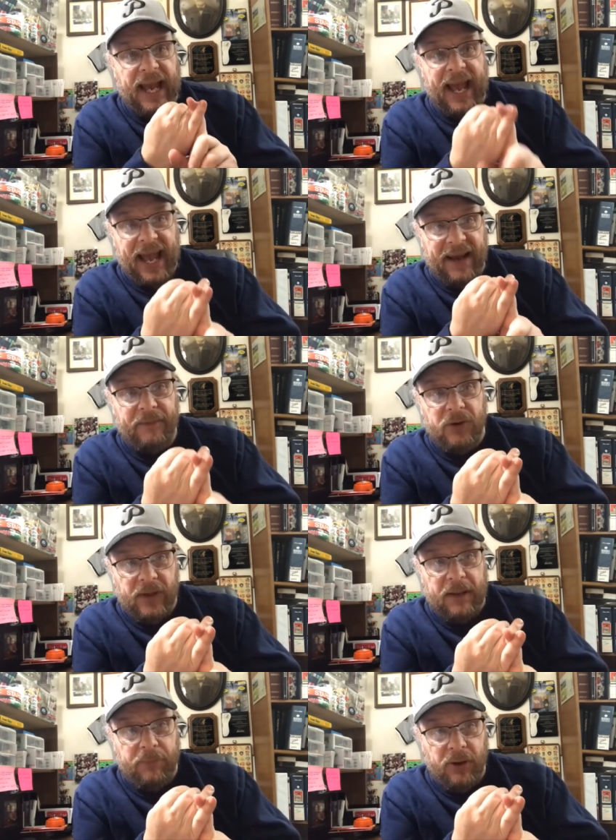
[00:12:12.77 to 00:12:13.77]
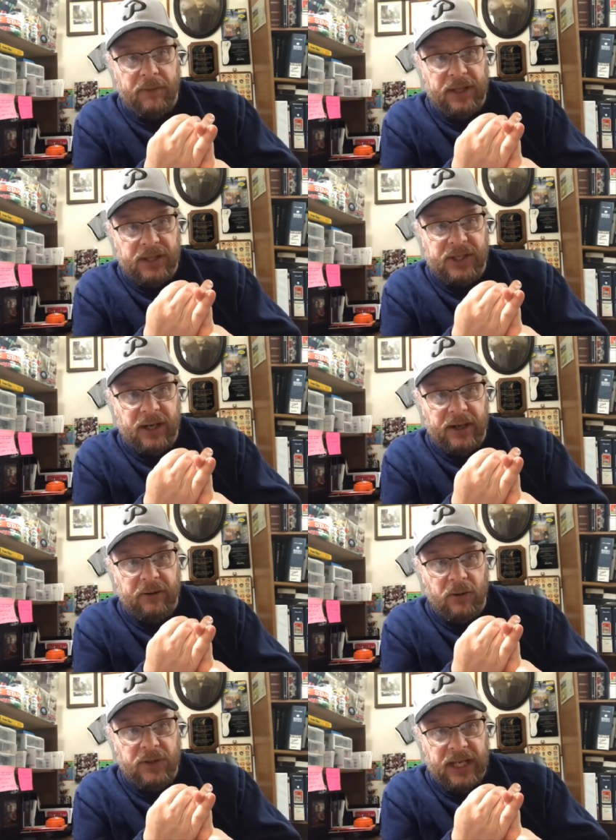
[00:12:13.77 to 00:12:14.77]
after they put him in the starting
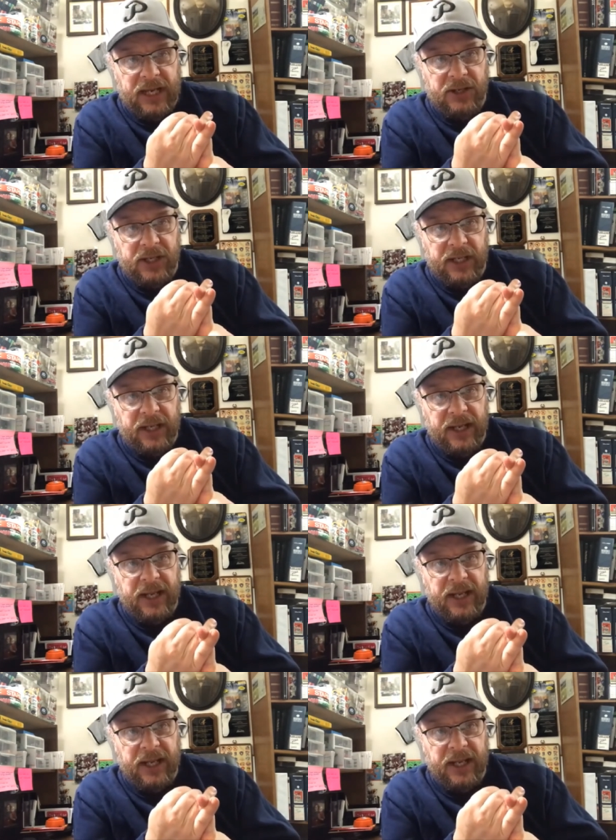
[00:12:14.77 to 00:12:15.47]
rotation,